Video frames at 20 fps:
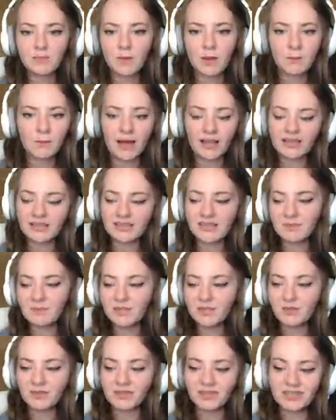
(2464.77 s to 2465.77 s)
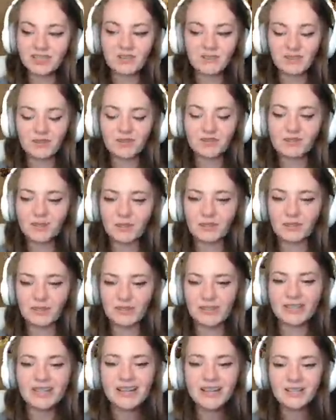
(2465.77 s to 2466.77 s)
my palate in between to give you a true
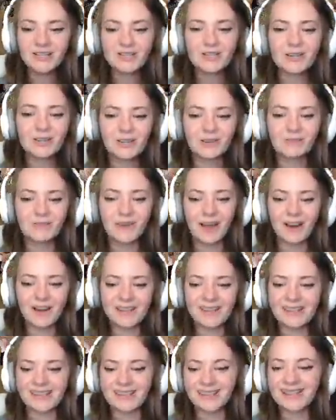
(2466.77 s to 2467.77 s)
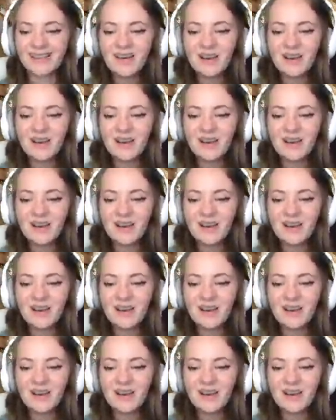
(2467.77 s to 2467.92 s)
comparison.